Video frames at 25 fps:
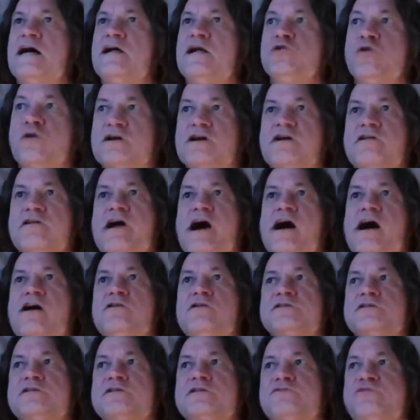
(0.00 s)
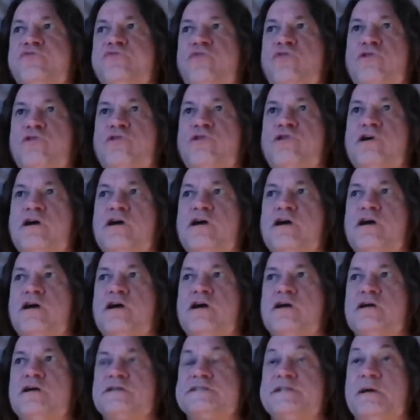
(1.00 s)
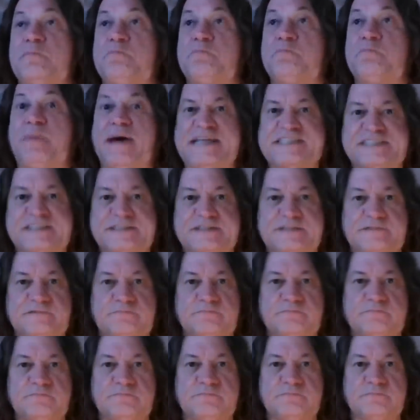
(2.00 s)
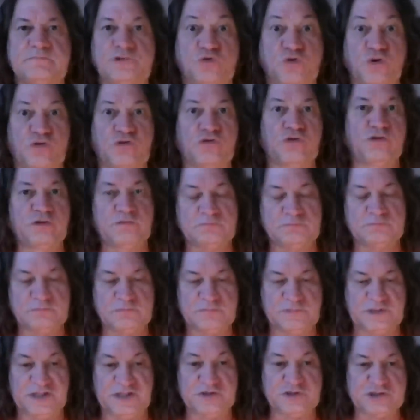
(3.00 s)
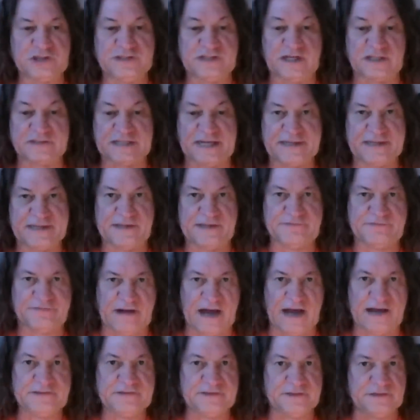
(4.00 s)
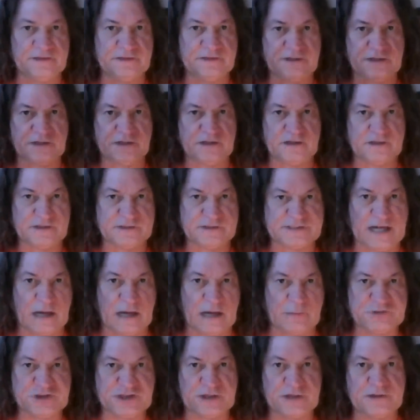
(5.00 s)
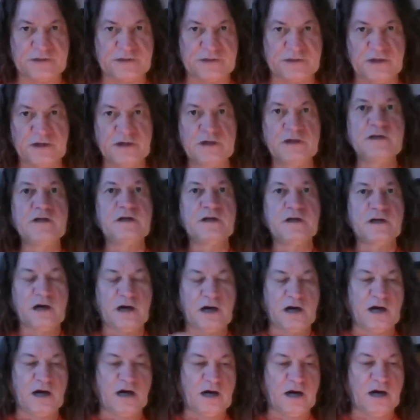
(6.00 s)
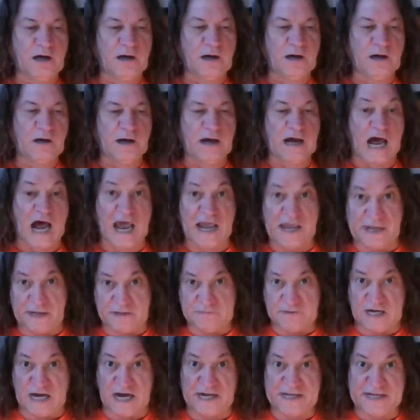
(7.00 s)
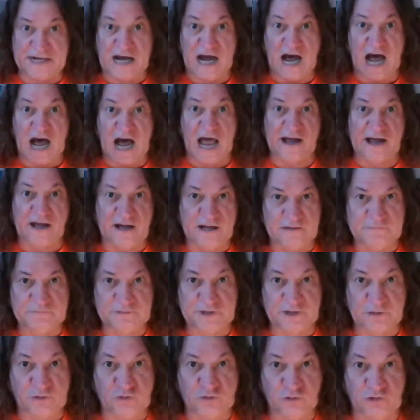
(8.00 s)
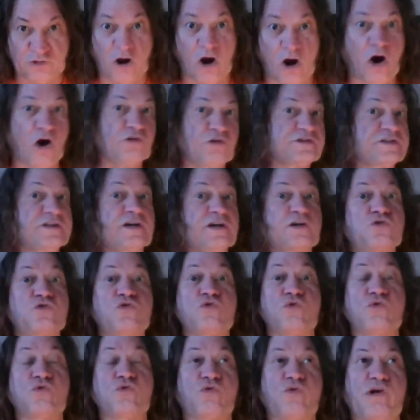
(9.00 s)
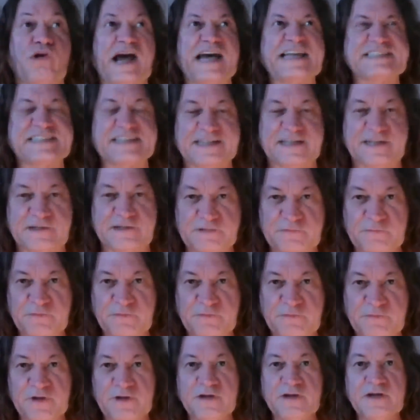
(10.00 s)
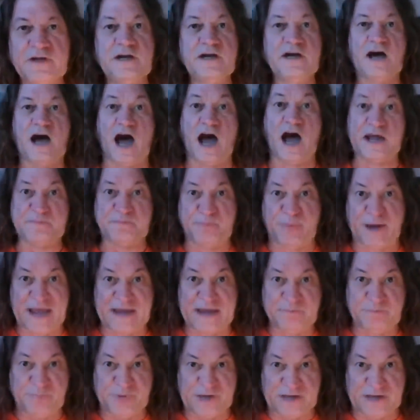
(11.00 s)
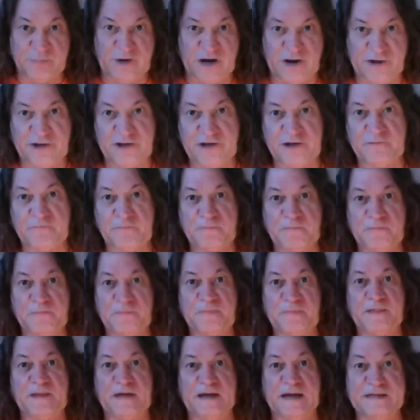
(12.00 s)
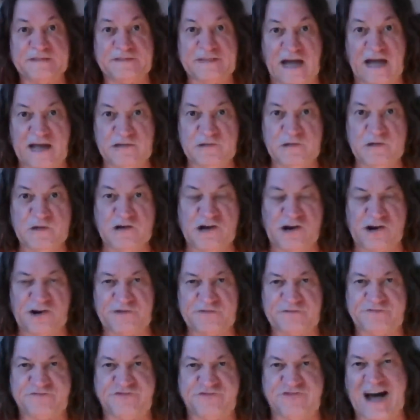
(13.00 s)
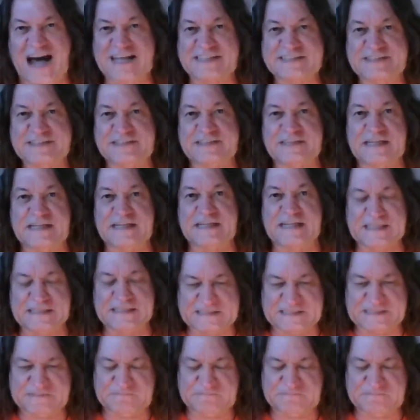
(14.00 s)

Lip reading: look around for the best guru teacher that I can find in the subject. I hire the guru or the guru-esque. I pay big money, and I learn fast and